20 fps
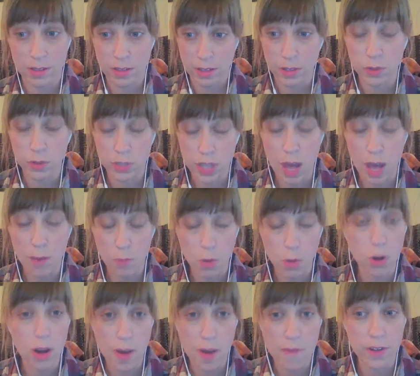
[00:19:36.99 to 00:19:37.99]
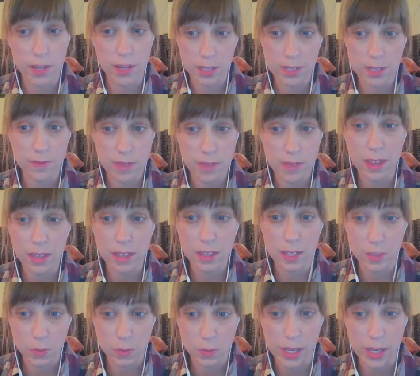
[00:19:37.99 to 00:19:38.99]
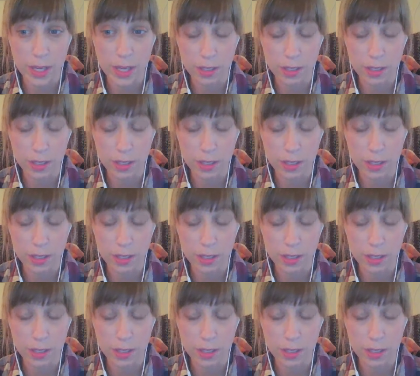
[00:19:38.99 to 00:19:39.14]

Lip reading: we saw more evidence of that this week.